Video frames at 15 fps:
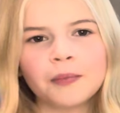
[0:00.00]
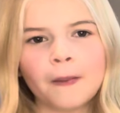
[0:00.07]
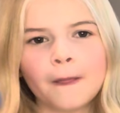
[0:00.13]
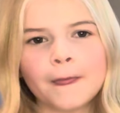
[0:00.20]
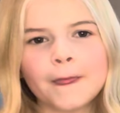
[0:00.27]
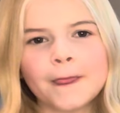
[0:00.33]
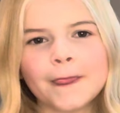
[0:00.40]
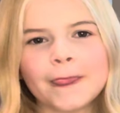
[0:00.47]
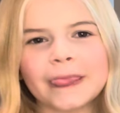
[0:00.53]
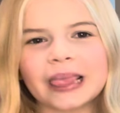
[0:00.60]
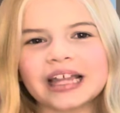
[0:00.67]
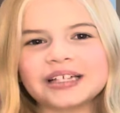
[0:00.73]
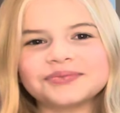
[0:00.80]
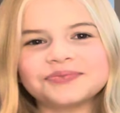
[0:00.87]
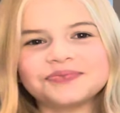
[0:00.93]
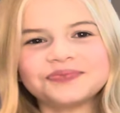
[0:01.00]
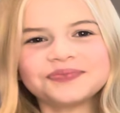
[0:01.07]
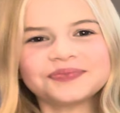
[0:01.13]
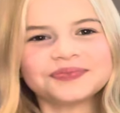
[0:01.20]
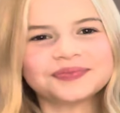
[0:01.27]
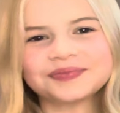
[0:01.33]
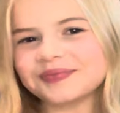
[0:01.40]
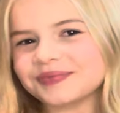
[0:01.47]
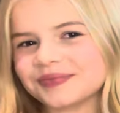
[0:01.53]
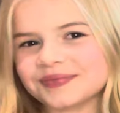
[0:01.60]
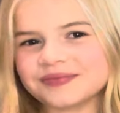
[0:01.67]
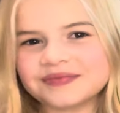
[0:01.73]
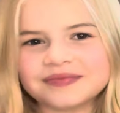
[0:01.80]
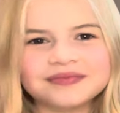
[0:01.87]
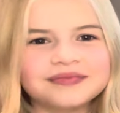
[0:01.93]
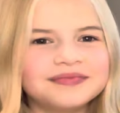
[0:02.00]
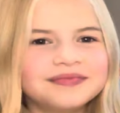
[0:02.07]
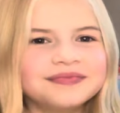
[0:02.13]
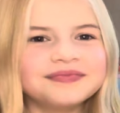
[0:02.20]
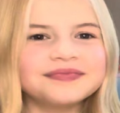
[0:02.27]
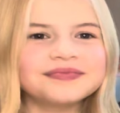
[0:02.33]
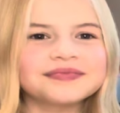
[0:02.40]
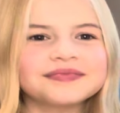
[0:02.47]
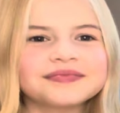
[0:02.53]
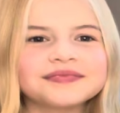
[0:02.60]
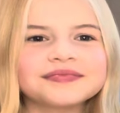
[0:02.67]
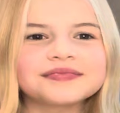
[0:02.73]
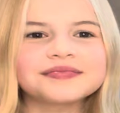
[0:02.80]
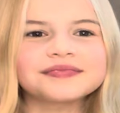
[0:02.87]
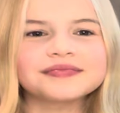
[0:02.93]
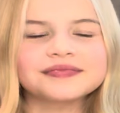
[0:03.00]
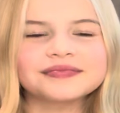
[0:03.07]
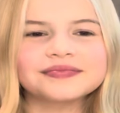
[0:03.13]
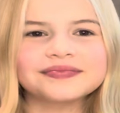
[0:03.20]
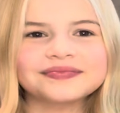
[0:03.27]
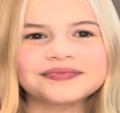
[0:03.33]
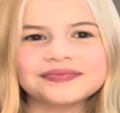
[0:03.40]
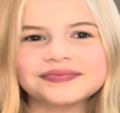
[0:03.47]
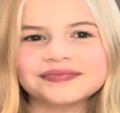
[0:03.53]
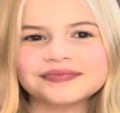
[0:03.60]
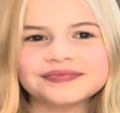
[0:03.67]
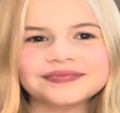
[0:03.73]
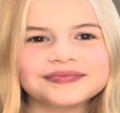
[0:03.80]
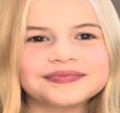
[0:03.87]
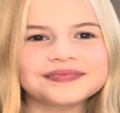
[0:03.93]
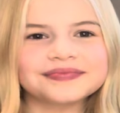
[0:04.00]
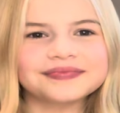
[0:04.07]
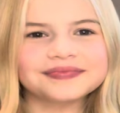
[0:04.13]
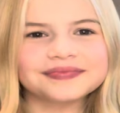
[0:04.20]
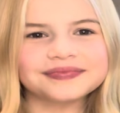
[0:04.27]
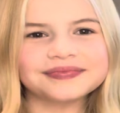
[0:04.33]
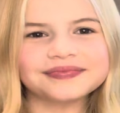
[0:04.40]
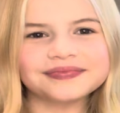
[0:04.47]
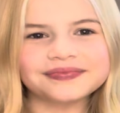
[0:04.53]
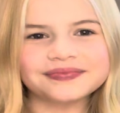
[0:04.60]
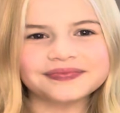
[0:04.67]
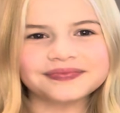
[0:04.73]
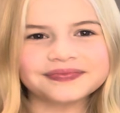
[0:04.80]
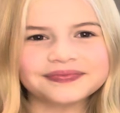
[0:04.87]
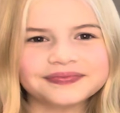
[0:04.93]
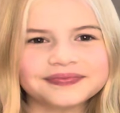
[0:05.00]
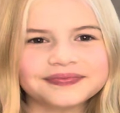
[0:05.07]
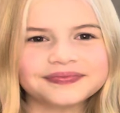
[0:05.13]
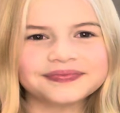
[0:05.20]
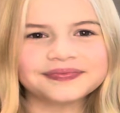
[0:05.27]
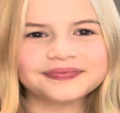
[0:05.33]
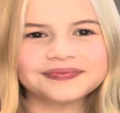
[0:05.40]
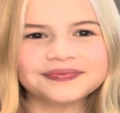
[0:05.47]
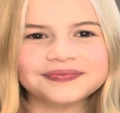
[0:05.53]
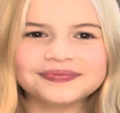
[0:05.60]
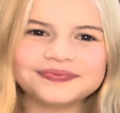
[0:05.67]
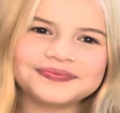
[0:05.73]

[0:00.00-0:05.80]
[no speech]